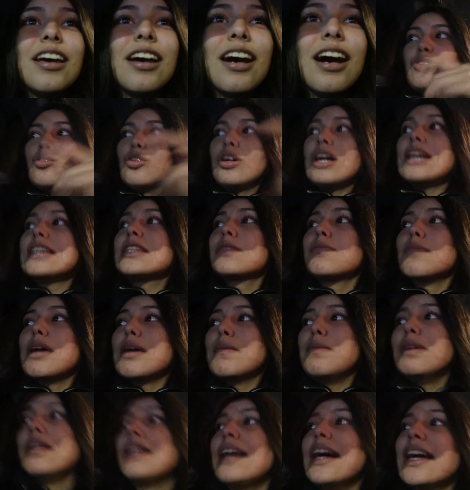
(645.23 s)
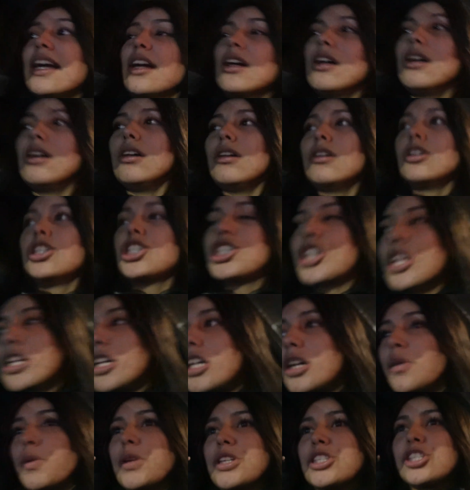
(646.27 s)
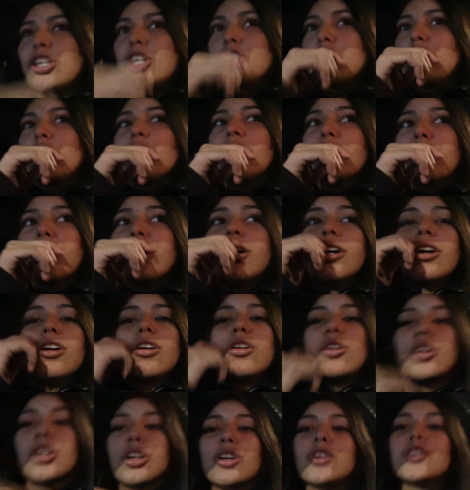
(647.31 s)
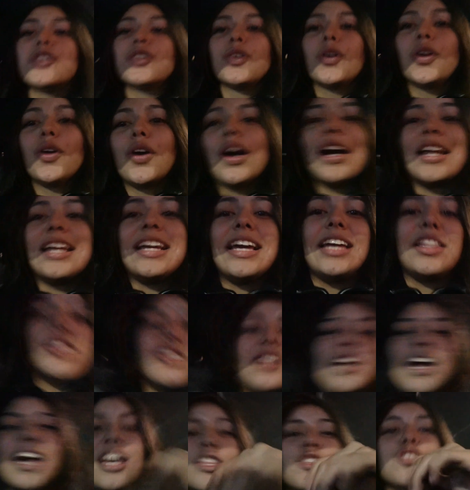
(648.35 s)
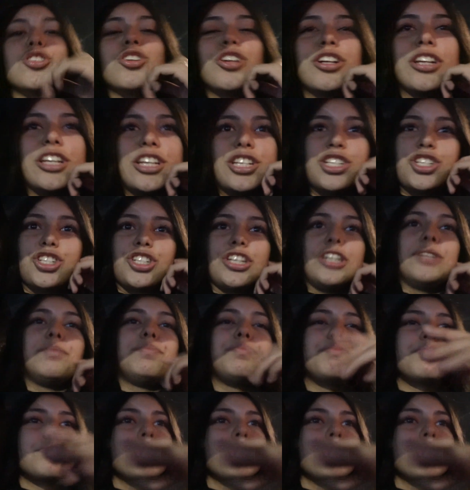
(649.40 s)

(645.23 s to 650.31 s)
You guys may be like, oh, shut up. It's because you're a girl. Girls don't know how to get their hands dirty and shit.